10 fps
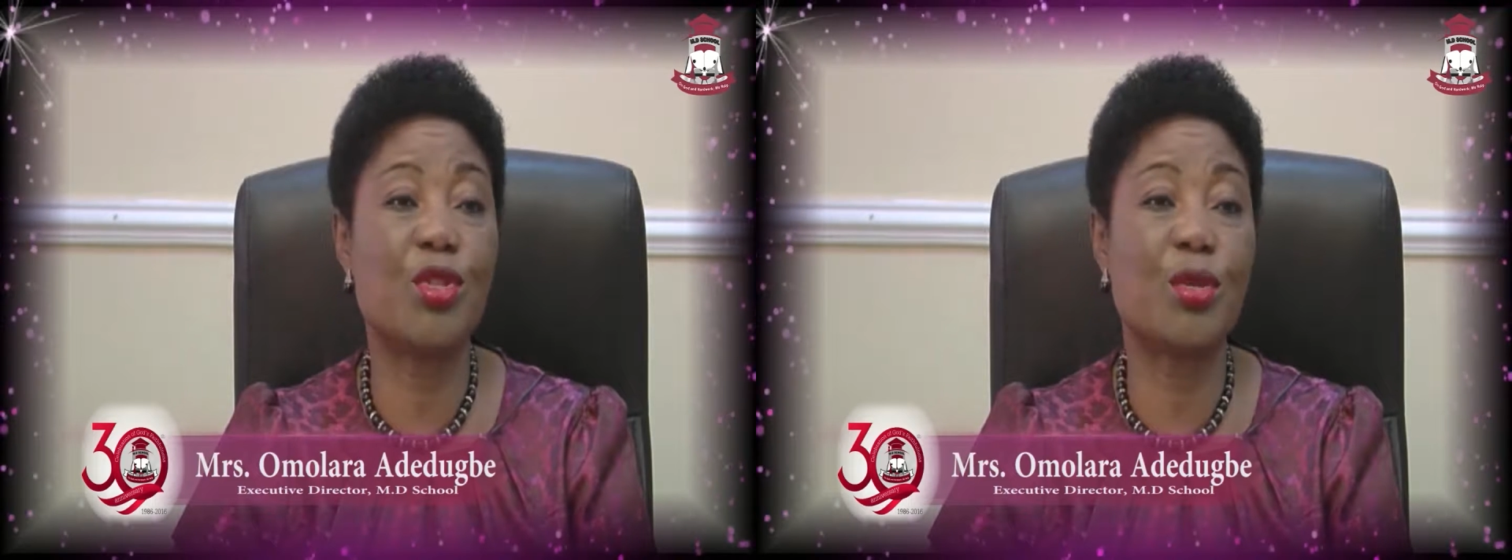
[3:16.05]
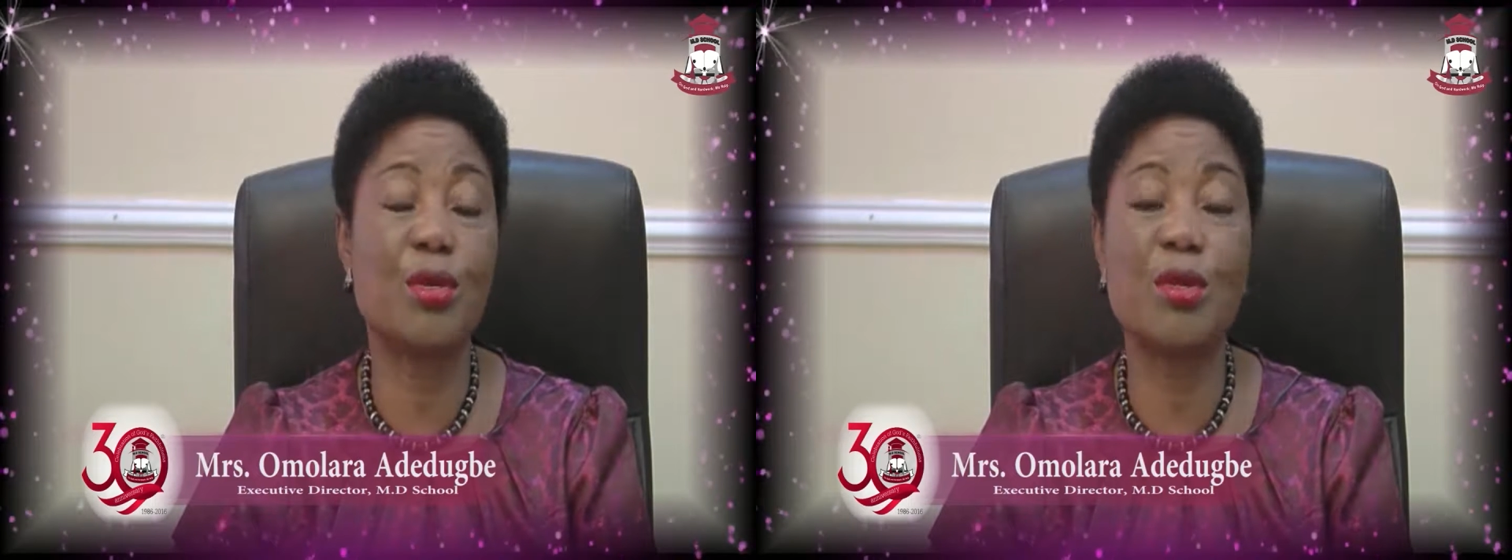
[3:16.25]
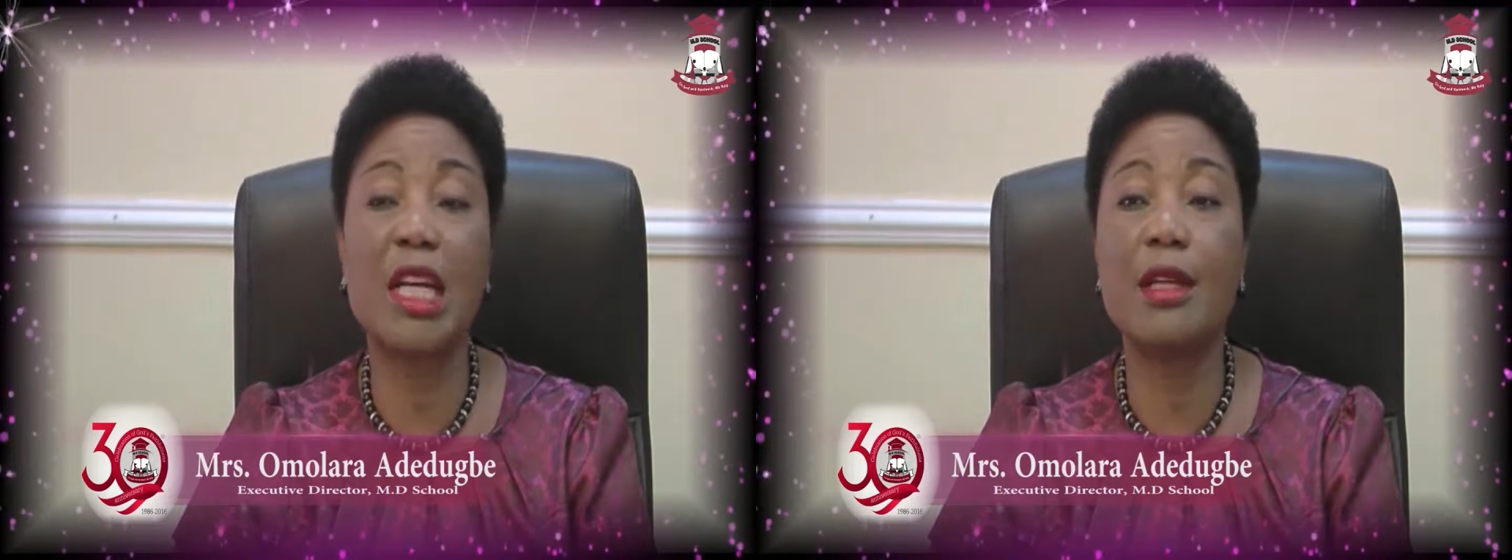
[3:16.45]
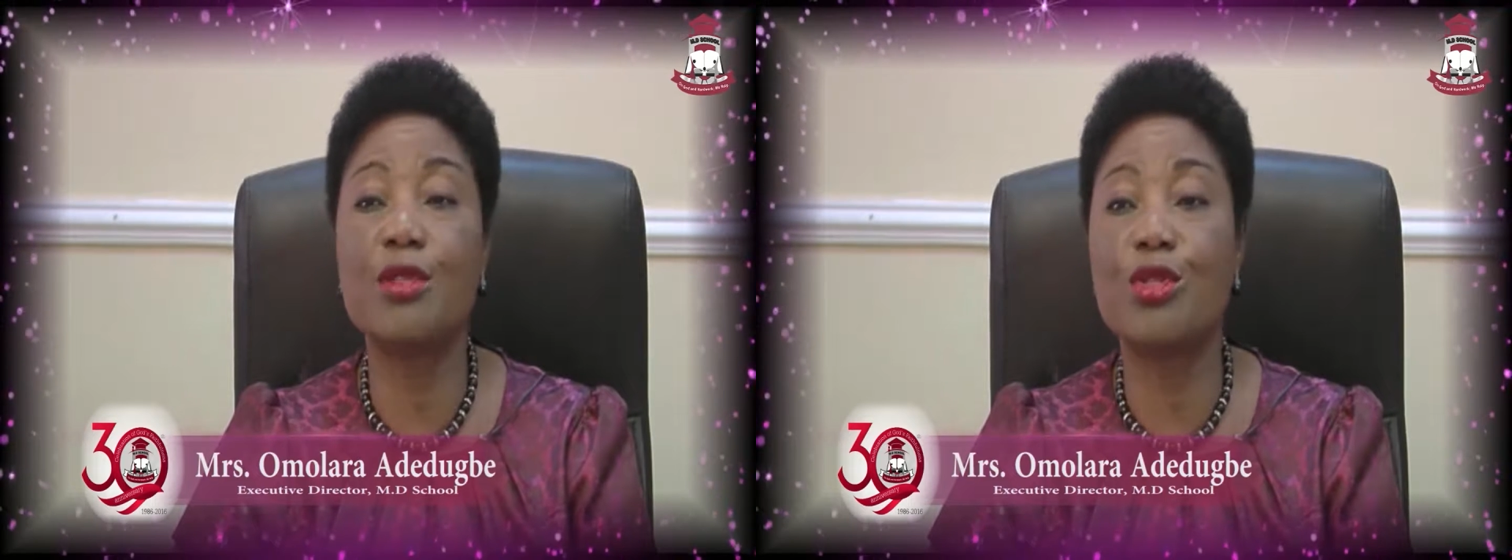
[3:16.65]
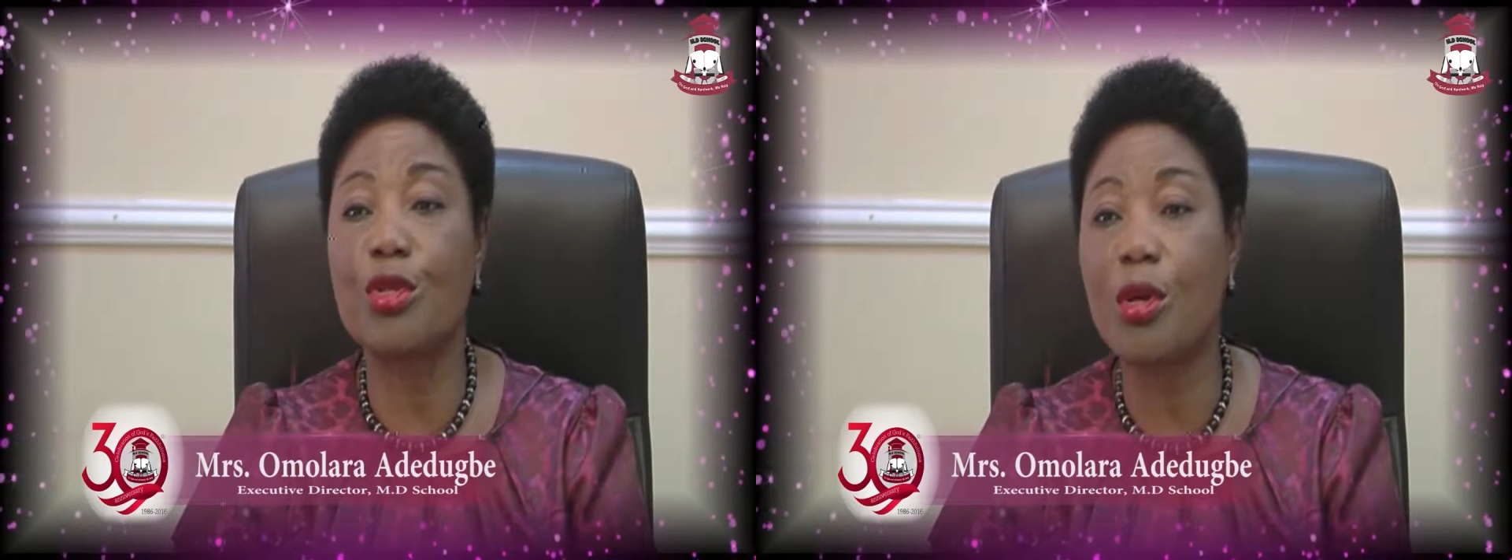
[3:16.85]

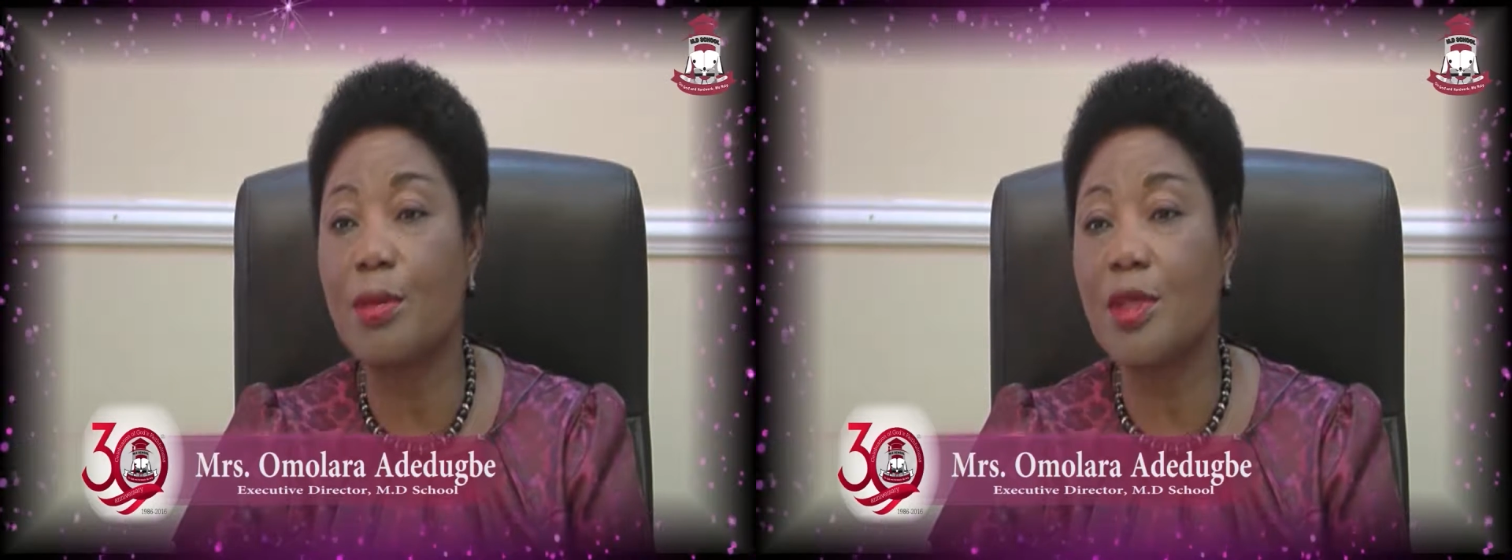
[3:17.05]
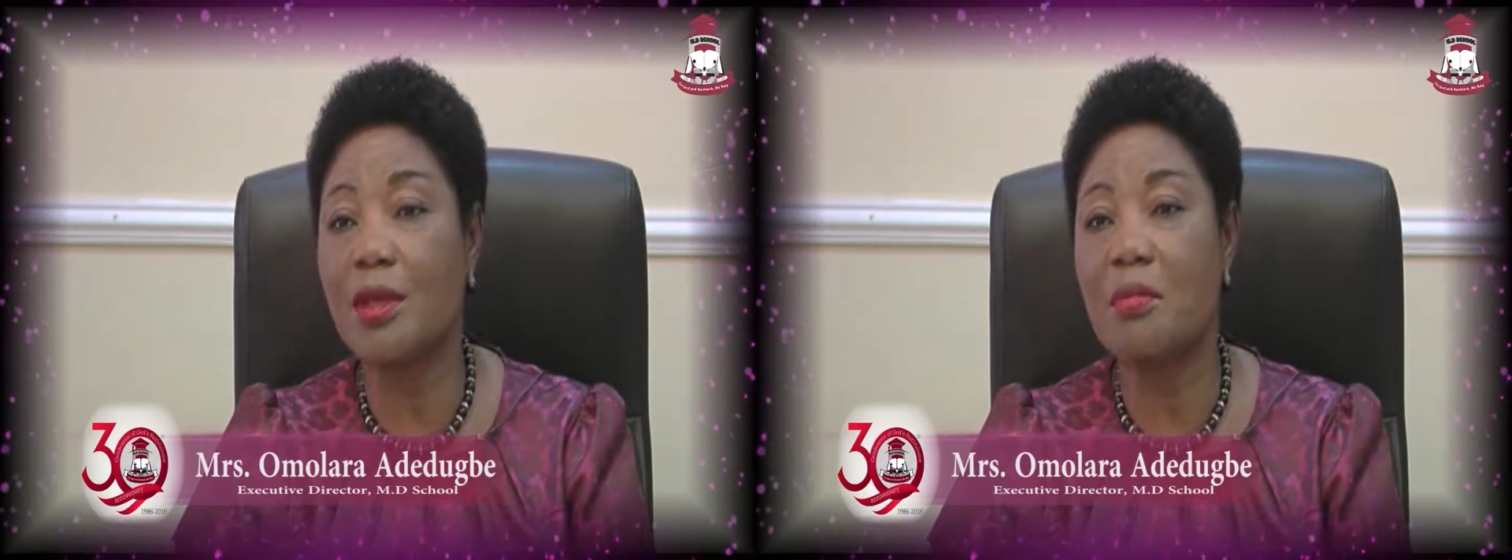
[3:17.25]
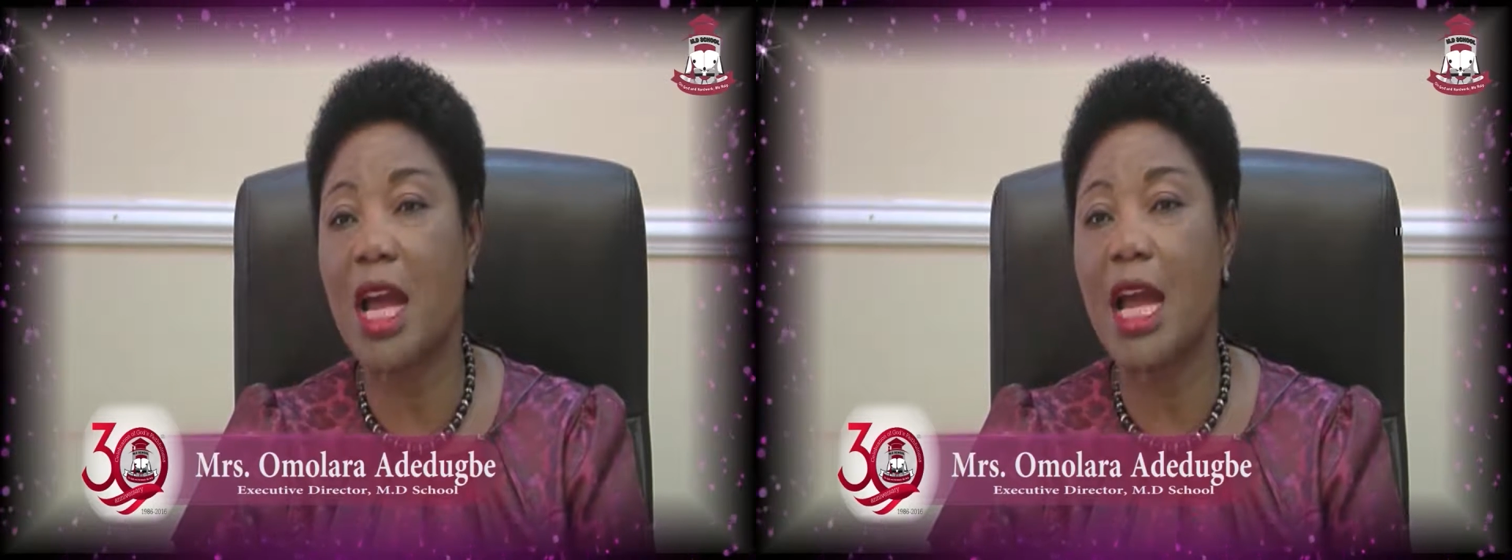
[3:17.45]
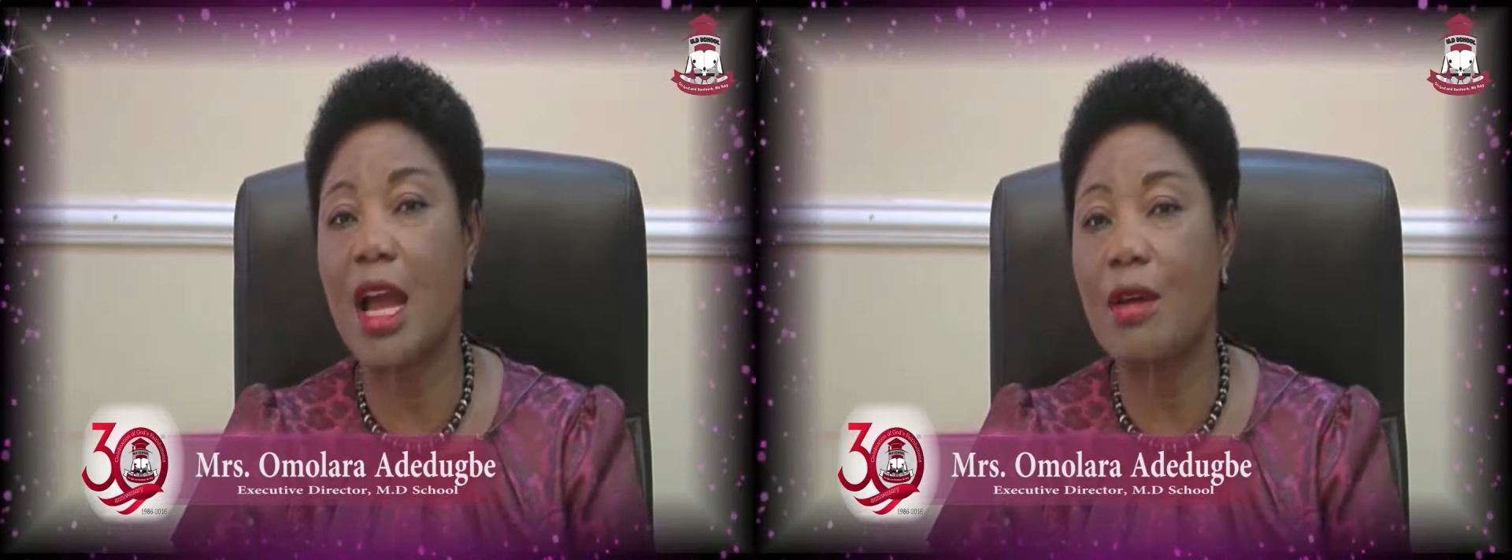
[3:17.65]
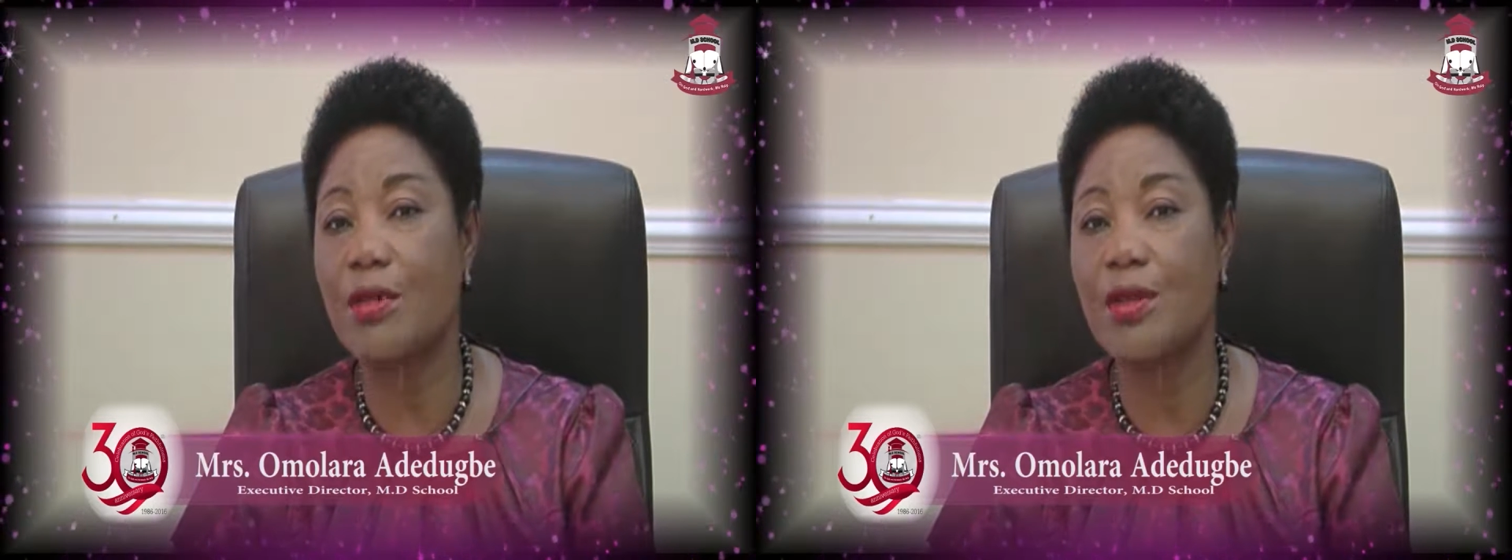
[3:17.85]
children dropped in my
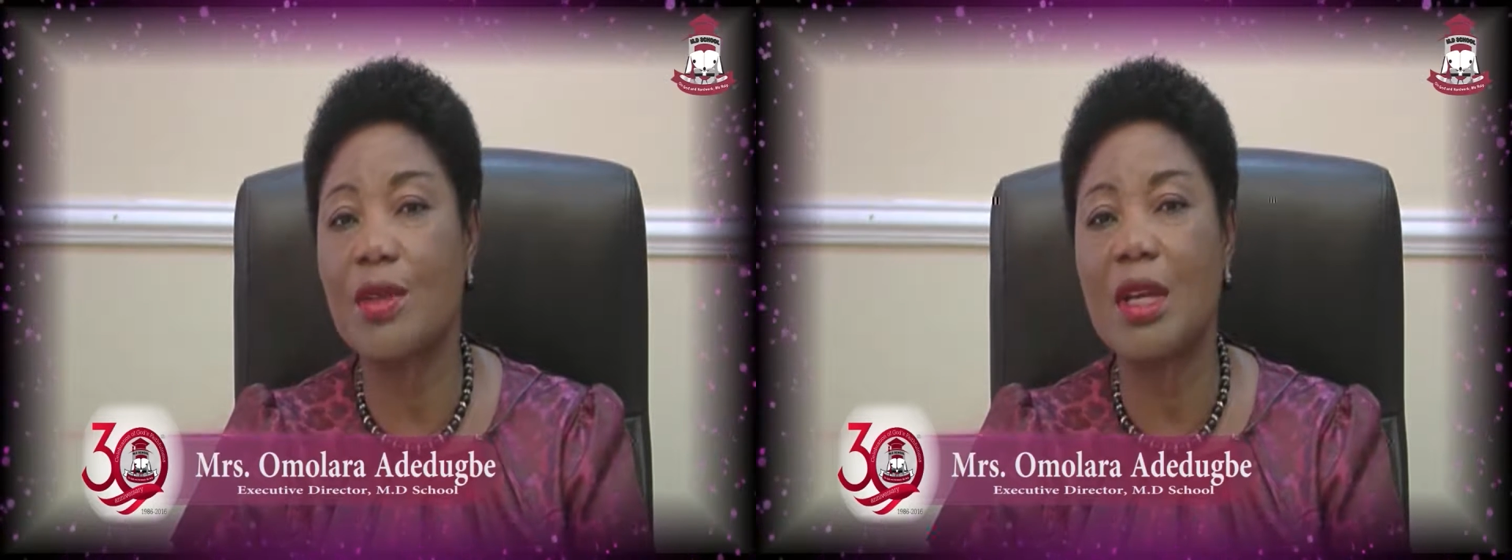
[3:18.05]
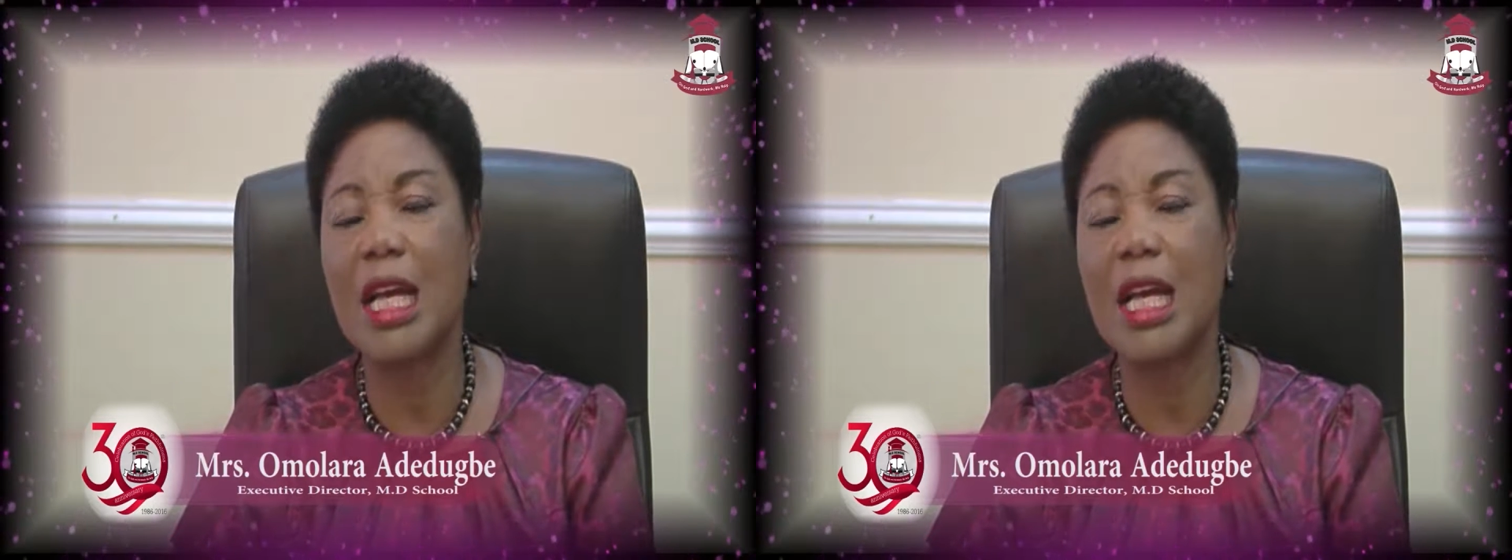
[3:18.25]
house,